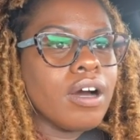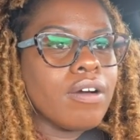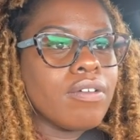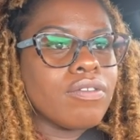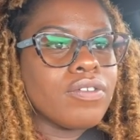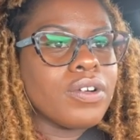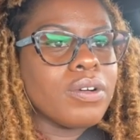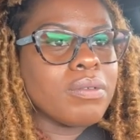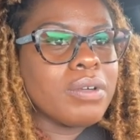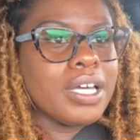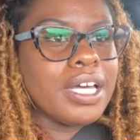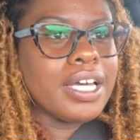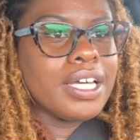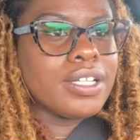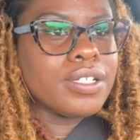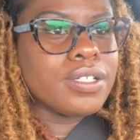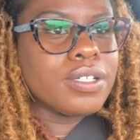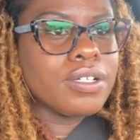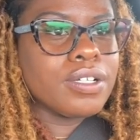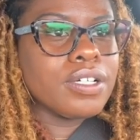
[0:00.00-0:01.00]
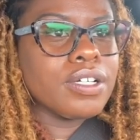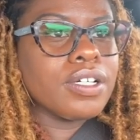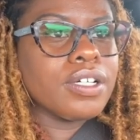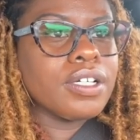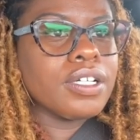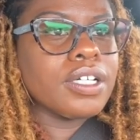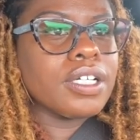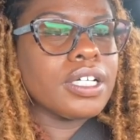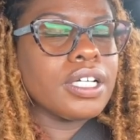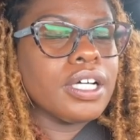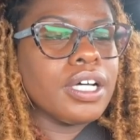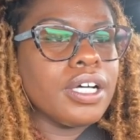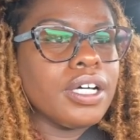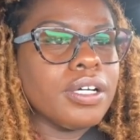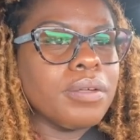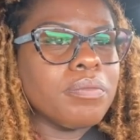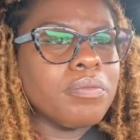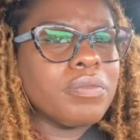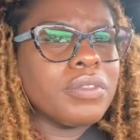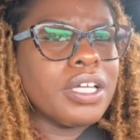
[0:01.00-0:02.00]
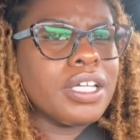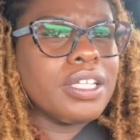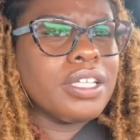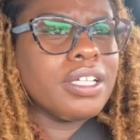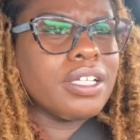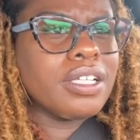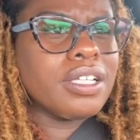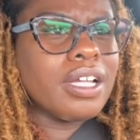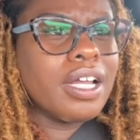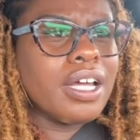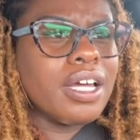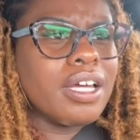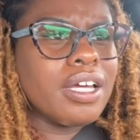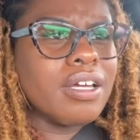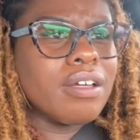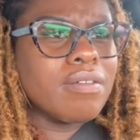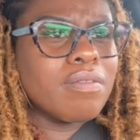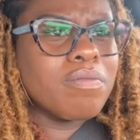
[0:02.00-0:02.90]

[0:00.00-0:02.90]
from cancer, I think like